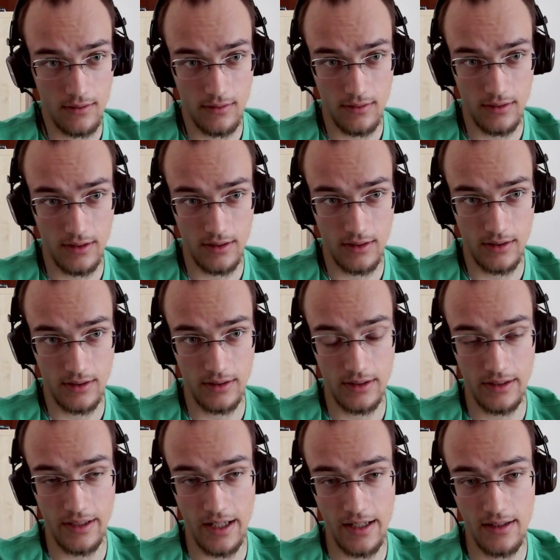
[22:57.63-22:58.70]
The
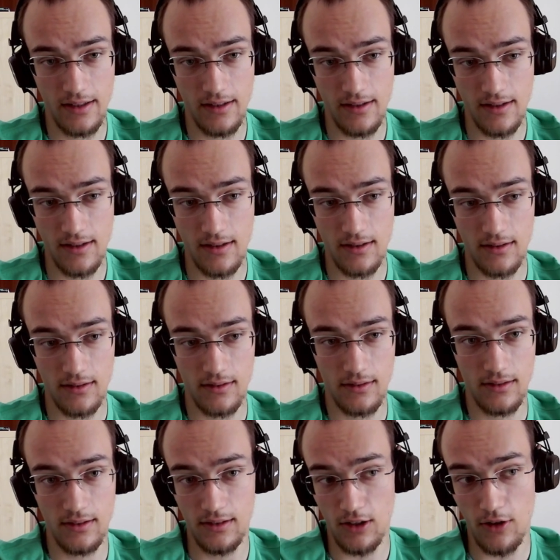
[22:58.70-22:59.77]
knight is
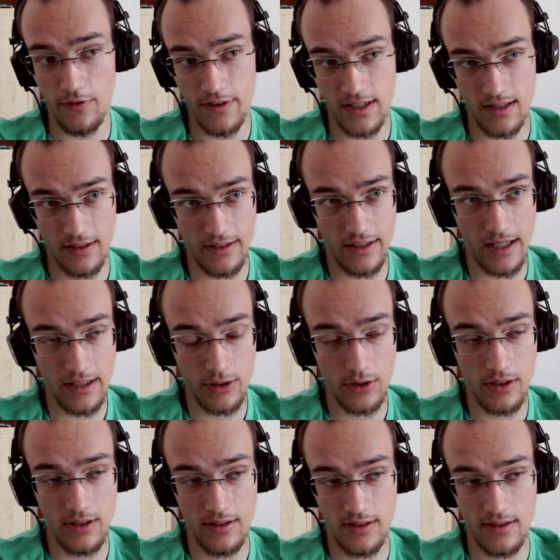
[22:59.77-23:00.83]
obviously
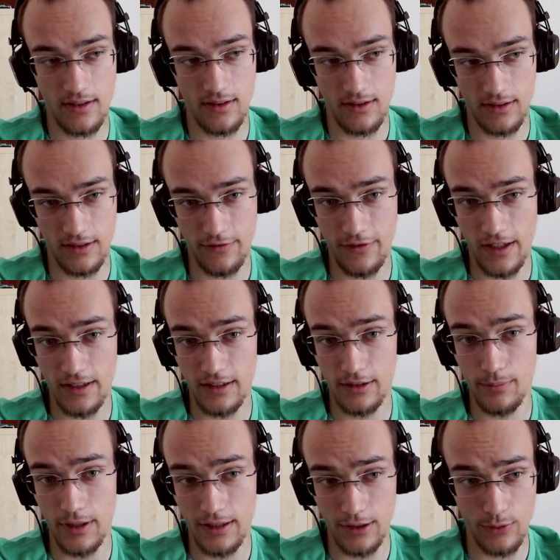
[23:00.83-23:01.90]
defended
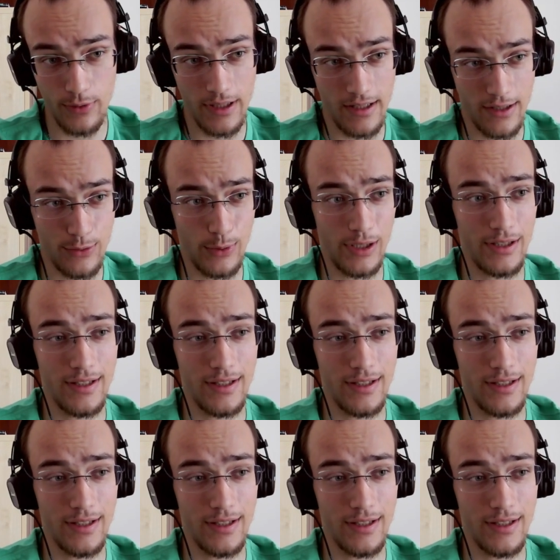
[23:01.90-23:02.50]
by the queen as well.